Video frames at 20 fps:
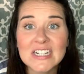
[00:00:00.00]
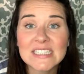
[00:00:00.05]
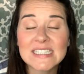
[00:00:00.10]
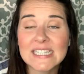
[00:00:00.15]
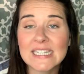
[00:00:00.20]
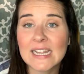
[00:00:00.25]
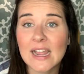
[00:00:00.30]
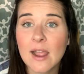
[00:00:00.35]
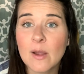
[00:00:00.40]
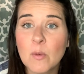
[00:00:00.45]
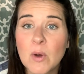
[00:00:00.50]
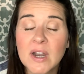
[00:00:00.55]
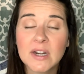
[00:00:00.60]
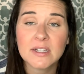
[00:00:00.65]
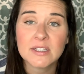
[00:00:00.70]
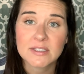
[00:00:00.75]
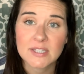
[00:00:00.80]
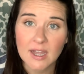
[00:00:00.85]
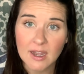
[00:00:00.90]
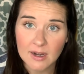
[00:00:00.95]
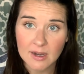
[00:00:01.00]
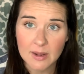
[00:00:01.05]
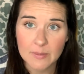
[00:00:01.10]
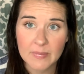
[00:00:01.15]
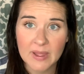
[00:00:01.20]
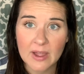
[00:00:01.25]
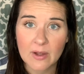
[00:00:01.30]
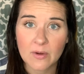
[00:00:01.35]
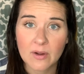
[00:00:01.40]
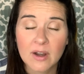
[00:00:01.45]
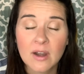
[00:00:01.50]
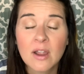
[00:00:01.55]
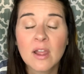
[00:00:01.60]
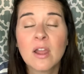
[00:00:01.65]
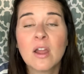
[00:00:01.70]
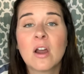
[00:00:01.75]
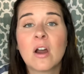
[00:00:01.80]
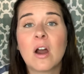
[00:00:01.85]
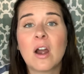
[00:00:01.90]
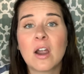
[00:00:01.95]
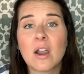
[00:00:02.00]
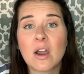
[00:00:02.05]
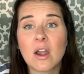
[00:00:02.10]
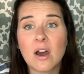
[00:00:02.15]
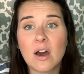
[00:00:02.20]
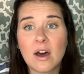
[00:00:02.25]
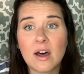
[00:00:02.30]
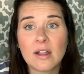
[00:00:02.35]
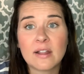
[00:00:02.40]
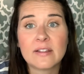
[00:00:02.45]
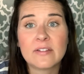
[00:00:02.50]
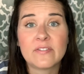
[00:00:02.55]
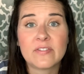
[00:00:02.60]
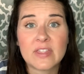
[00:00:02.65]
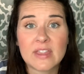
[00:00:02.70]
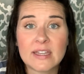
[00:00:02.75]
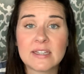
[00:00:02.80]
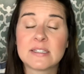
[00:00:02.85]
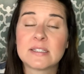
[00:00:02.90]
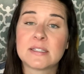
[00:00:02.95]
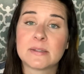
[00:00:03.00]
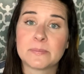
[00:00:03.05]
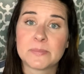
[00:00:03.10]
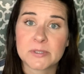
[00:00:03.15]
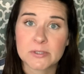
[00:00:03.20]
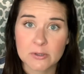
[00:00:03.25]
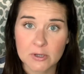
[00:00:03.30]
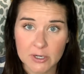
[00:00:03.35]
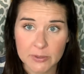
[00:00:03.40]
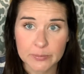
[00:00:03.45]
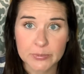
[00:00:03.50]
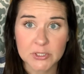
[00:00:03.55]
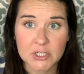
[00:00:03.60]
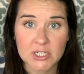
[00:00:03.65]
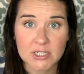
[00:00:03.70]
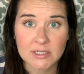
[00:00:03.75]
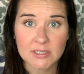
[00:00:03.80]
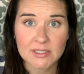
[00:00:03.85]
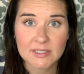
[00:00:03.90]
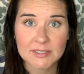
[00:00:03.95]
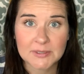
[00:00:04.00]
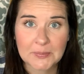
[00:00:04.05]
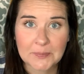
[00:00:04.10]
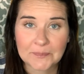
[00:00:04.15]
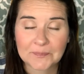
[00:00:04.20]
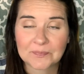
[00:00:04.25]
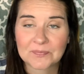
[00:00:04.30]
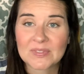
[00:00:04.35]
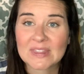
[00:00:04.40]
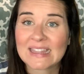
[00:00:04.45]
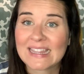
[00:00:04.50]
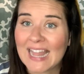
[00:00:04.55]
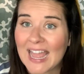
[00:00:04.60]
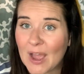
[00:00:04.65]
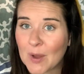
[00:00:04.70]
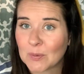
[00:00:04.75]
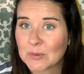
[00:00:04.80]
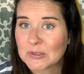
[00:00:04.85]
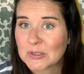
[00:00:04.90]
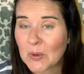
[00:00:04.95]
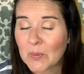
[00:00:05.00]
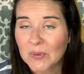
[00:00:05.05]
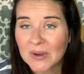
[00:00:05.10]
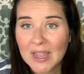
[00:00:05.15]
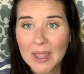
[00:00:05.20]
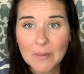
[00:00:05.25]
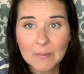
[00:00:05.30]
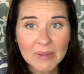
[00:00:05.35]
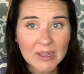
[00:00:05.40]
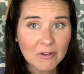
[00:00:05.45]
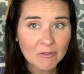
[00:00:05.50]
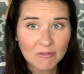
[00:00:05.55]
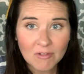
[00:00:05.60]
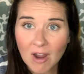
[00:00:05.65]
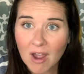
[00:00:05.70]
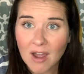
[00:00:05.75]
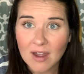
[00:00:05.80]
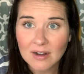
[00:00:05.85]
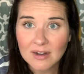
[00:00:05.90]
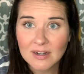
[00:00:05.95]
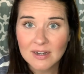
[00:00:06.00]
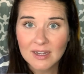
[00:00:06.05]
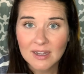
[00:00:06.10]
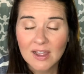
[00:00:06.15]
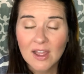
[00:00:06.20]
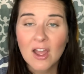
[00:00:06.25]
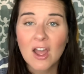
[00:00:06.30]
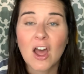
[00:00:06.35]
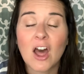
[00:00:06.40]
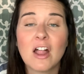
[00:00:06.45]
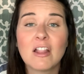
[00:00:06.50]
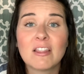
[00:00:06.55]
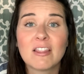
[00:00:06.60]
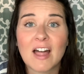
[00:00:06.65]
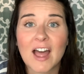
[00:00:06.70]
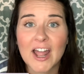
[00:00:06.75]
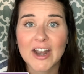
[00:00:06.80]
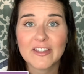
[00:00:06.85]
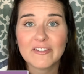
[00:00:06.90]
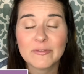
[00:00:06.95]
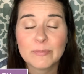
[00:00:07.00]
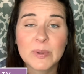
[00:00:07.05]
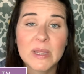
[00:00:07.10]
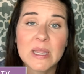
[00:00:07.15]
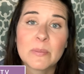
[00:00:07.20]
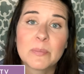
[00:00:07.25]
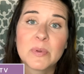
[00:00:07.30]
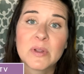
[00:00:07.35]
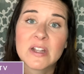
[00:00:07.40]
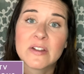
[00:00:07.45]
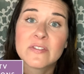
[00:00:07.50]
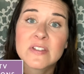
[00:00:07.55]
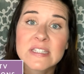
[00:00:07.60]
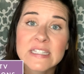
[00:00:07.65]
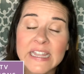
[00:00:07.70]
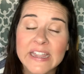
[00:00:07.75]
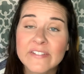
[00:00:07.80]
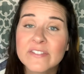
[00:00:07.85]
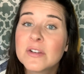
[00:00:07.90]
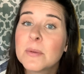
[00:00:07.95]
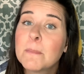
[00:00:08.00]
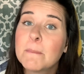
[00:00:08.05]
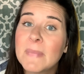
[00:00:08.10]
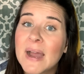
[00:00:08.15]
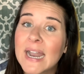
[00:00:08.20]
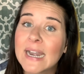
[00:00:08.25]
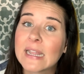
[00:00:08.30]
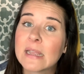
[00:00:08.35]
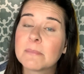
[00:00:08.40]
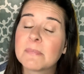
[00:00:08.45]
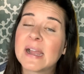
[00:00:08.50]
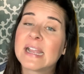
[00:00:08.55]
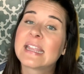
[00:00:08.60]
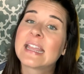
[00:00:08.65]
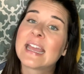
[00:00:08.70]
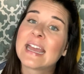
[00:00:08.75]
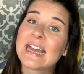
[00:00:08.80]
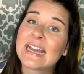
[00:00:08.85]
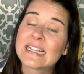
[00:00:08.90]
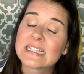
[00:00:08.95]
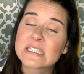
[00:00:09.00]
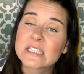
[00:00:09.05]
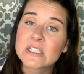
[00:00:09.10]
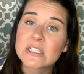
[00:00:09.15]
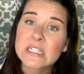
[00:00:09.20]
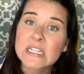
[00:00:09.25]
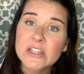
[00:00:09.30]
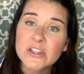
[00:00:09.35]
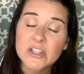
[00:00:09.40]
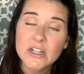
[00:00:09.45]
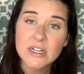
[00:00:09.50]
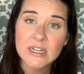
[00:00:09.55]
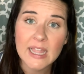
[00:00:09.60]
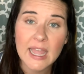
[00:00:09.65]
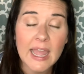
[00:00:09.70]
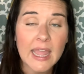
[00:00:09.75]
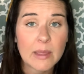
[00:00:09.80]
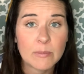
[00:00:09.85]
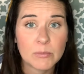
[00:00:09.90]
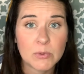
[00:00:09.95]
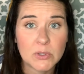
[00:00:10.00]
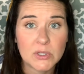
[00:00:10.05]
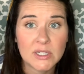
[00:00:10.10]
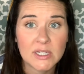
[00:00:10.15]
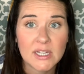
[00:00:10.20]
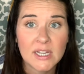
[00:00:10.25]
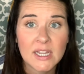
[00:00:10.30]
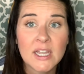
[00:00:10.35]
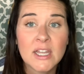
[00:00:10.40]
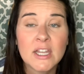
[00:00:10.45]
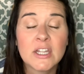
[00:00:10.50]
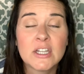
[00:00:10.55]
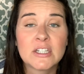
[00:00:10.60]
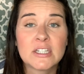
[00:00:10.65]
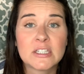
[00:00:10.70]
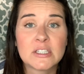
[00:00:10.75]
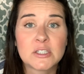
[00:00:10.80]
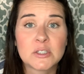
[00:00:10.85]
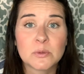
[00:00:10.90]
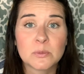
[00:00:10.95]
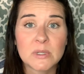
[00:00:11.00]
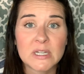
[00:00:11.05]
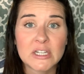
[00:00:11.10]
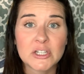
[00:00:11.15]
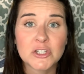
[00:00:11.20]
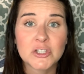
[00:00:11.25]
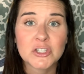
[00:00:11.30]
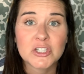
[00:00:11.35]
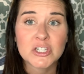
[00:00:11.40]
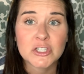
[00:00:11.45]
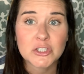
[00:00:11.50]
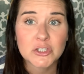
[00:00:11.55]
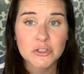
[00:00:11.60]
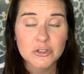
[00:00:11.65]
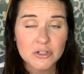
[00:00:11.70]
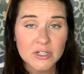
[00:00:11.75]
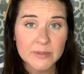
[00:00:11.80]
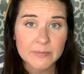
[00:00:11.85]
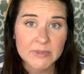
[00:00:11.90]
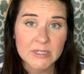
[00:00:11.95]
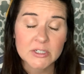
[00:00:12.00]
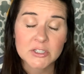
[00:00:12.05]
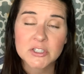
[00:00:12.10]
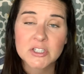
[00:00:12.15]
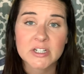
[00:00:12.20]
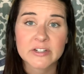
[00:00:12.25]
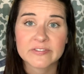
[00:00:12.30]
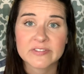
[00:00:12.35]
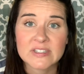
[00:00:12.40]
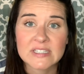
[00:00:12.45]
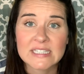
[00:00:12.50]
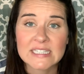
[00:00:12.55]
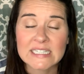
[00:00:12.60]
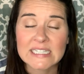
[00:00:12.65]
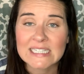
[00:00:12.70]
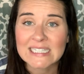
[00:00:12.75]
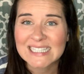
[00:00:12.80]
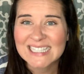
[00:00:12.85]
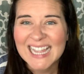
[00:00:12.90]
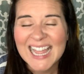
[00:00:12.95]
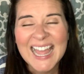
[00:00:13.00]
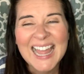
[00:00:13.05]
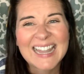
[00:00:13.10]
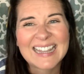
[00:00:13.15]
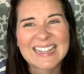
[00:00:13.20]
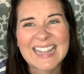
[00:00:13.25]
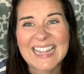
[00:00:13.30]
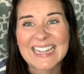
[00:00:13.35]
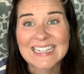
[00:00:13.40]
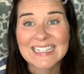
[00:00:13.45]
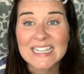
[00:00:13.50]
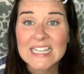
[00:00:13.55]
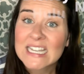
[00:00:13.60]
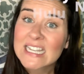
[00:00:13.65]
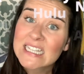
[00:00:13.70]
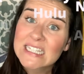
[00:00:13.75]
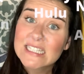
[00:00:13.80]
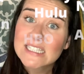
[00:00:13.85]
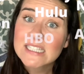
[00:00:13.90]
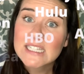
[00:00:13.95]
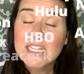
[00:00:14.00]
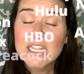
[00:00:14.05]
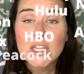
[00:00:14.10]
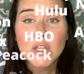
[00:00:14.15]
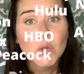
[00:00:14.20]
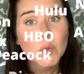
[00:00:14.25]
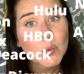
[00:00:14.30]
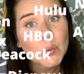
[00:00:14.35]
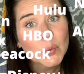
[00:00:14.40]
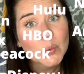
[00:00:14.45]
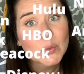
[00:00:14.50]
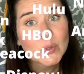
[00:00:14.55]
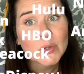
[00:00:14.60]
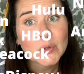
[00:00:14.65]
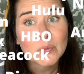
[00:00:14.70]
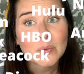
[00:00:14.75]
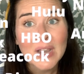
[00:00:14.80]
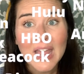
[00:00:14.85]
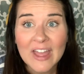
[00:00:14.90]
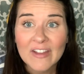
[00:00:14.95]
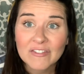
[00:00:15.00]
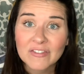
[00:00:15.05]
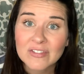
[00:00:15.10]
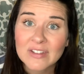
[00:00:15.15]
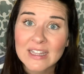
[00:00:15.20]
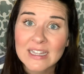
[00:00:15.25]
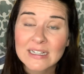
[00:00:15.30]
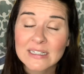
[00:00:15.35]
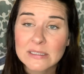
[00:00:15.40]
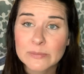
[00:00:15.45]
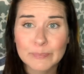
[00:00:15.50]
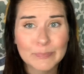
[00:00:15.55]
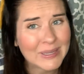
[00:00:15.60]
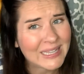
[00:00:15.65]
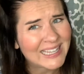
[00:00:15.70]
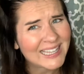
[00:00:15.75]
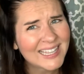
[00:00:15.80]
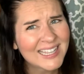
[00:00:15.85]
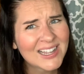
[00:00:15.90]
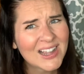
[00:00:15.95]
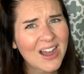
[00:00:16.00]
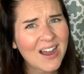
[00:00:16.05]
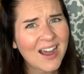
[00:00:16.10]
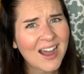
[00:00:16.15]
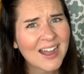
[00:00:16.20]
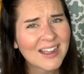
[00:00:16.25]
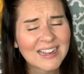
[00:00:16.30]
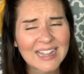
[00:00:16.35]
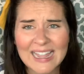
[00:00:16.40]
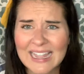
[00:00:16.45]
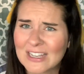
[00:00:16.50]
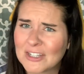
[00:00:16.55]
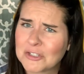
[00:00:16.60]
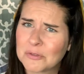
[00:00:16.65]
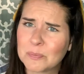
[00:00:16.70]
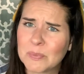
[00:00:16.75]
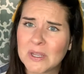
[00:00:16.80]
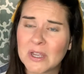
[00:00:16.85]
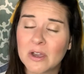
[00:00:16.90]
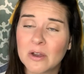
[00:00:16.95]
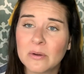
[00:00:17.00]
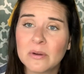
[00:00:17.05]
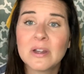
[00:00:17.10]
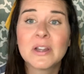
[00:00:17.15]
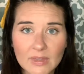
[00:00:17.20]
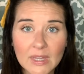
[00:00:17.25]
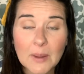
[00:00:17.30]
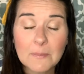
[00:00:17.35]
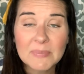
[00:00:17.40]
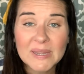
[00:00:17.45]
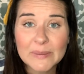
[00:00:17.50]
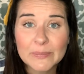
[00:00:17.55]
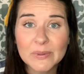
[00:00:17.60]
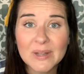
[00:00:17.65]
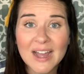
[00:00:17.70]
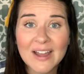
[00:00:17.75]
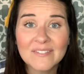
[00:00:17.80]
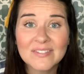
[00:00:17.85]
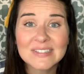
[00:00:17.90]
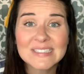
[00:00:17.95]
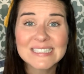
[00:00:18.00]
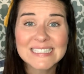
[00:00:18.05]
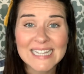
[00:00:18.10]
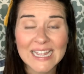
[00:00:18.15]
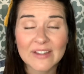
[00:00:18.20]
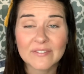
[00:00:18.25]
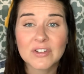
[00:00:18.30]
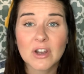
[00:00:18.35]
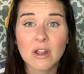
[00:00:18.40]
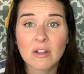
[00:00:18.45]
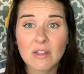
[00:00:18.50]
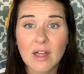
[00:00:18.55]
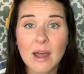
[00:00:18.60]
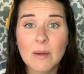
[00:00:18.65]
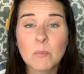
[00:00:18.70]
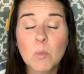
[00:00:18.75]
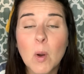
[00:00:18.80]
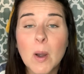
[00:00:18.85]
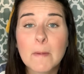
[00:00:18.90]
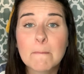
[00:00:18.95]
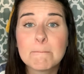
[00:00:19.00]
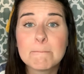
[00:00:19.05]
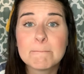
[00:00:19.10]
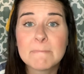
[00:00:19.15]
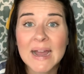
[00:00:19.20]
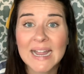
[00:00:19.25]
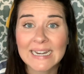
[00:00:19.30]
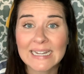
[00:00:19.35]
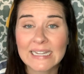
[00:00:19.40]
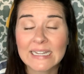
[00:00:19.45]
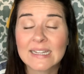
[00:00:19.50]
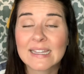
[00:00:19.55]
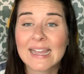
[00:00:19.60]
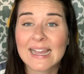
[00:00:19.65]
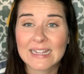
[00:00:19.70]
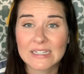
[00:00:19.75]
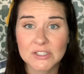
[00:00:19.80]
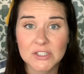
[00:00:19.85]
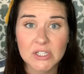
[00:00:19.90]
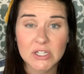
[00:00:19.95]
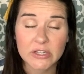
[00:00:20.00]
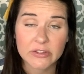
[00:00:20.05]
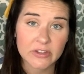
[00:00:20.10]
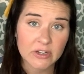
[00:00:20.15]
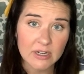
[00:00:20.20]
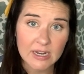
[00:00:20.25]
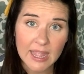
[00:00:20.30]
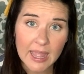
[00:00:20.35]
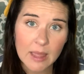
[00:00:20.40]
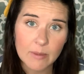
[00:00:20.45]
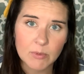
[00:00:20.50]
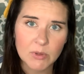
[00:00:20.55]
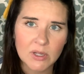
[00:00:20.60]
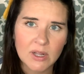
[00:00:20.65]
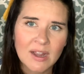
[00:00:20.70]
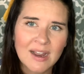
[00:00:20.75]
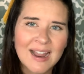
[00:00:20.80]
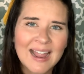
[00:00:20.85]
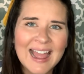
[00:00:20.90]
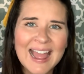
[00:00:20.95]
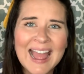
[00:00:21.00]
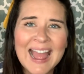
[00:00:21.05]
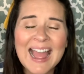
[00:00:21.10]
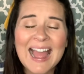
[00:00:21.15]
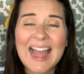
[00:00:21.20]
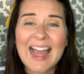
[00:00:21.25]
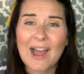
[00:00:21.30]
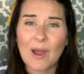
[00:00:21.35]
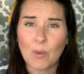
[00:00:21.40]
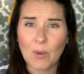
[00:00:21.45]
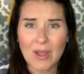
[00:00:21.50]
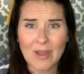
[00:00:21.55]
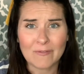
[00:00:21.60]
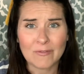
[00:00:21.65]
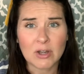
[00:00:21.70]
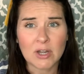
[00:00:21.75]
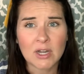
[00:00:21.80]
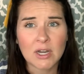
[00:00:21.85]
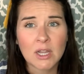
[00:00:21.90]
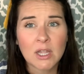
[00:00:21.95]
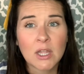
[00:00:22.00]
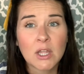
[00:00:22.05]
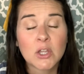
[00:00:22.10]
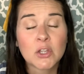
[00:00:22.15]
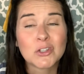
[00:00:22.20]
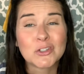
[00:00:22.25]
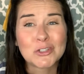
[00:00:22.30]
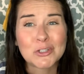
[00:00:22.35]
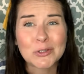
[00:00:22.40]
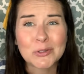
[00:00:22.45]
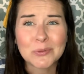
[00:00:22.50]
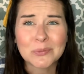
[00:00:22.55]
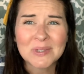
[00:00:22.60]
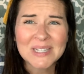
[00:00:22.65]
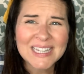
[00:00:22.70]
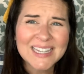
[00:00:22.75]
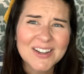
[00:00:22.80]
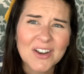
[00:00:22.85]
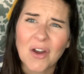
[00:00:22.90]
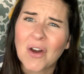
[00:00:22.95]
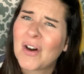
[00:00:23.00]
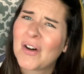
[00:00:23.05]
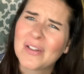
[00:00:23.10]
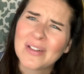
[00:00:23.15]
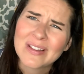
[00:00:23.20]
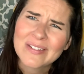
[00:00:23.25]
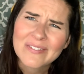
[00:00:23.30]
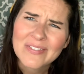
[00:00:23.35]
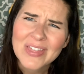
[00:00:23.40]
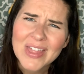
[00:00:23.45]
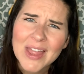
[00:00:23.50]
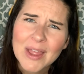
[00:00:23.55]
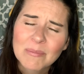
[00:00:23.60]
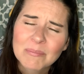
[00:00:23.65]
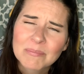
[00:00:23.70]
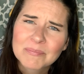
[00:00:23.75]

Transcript: thing I want to talk about are all of the subscriptions. Now, don't get me wrong. A lot of people have saved money by canceling their cable to switch to streaming services like Disney, Hulu, Netflix, Peacock, HBO. People have saved a lot more money canceling their cable. However, do you need all of them?